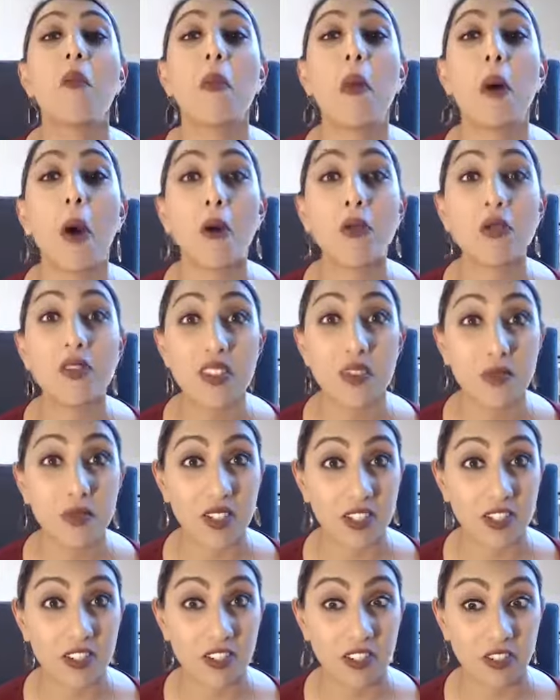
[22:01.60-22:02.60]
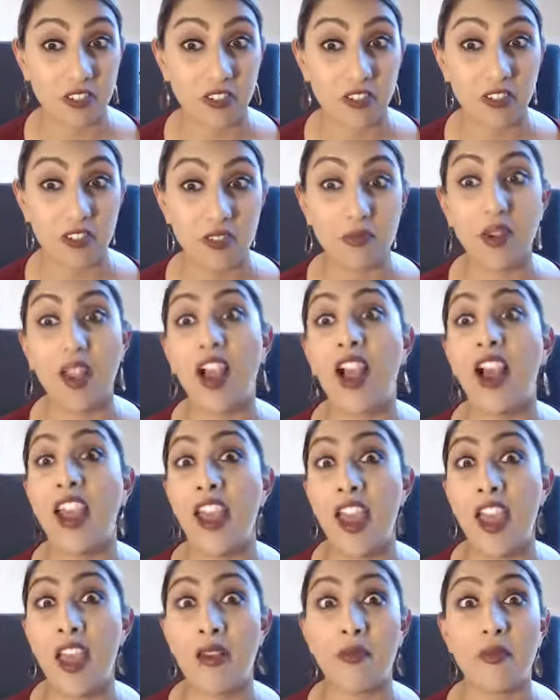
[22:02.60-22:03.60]
post them into the group. I
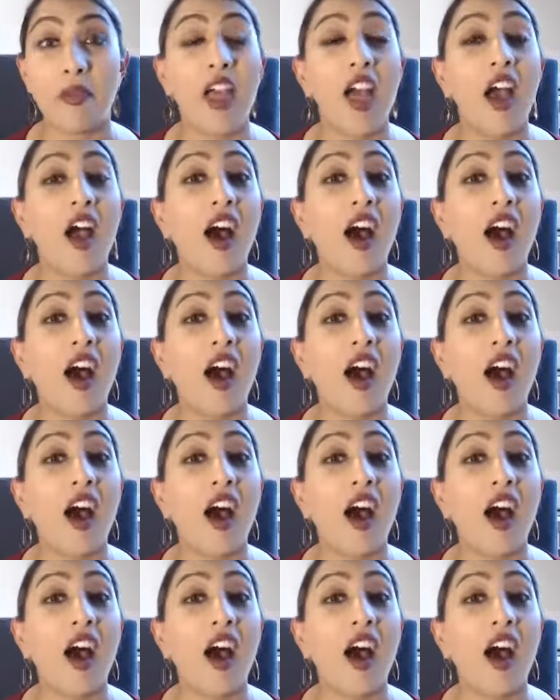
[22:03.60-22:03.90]
am